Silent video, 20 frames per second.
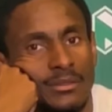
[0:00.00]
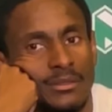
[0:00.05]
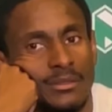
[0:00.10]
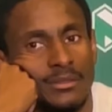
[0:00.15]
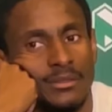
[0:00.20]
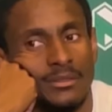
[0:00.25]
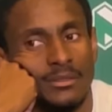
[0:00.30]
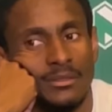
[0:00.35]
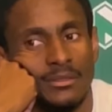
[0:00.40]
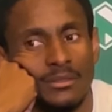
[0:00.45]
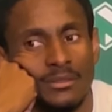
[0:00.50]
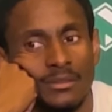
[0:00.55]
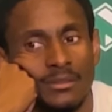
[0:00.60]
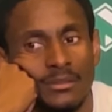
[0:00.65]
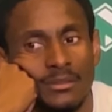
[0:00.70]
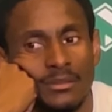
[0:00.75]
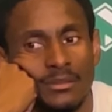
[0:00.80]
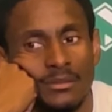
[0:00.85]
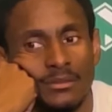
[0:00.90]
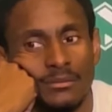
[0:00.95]

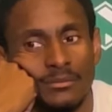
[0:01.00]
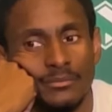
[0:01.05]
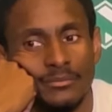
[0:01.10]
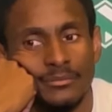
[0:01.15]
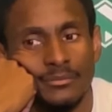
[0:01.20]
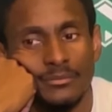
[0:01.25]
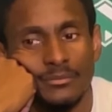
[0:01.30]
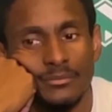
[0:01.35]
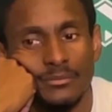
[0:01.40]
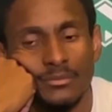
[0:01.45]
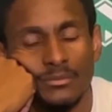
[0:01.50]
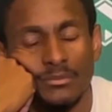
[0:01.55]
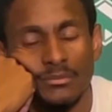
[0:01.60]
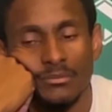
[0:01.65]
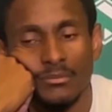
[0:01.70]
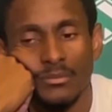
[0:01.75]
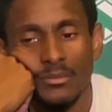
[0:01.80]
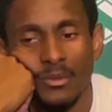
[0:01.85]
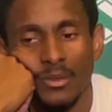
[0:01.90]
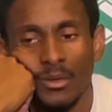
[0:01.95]

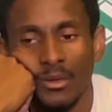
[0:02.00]
Nothing is said.